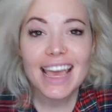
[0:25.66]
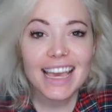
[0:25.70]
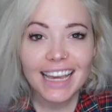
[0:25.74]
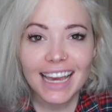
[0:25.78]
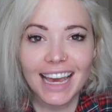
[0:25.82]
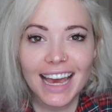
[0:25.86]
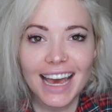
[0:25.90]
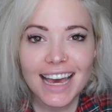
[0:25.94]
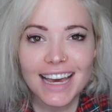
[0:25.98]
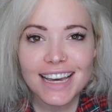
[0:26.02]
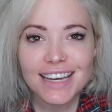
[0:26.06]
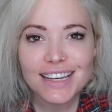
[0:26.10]
Hey
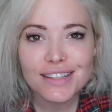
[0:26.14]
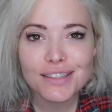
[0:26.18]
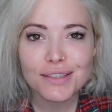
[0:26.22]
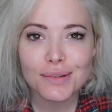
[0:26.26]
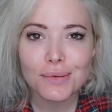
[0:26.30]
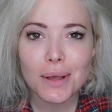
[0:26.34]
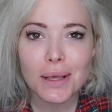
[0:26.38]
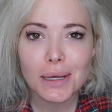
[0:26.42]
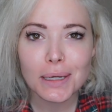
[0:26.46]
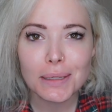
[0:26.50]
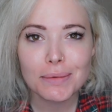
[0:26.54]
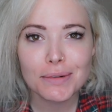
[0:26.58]
guys,
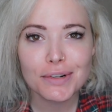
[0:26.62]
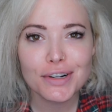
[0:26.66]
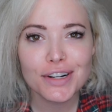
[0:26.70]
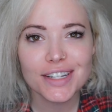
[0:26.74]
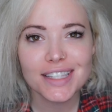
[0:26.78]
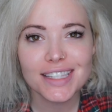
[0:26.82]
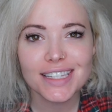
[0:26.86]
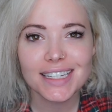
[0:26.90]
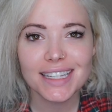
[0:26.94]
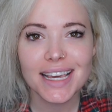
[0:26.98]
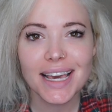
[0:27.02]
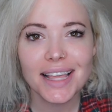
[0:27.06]
welcome to
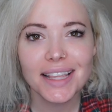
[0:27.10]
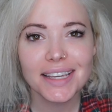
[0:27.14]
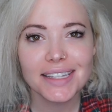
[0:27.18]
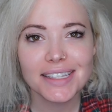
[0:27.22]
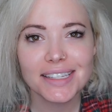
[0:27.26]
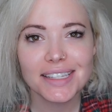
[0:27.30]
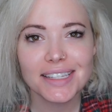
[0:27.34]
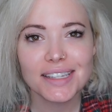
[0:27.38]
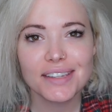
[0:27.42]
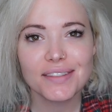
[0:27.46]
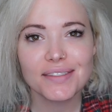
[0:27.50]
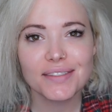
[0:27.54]
Kristen Kelly
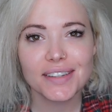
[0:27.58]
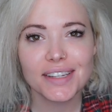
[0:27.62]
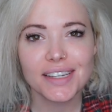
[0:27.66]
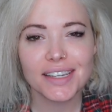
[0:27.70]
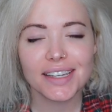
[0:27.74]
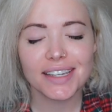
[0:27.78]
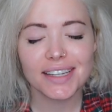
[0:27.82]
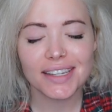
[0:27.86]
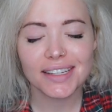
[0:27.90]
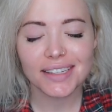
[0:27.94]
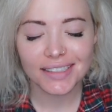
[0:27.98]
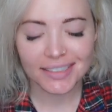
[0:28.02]

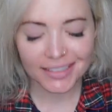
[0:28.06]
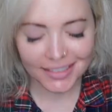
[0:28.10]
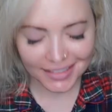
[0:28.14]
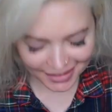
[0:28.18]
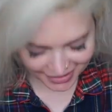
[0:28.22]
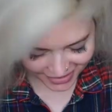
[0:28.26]
TV.